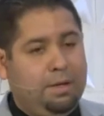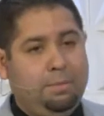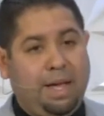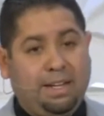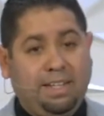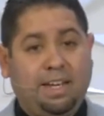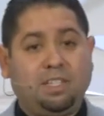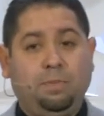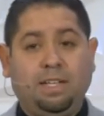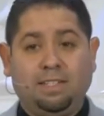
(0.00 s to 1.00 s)
man gets
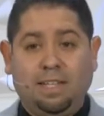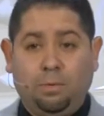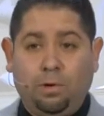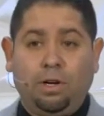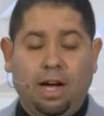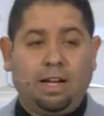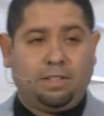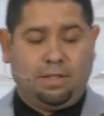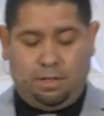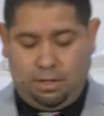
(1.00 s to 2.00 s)
because they were not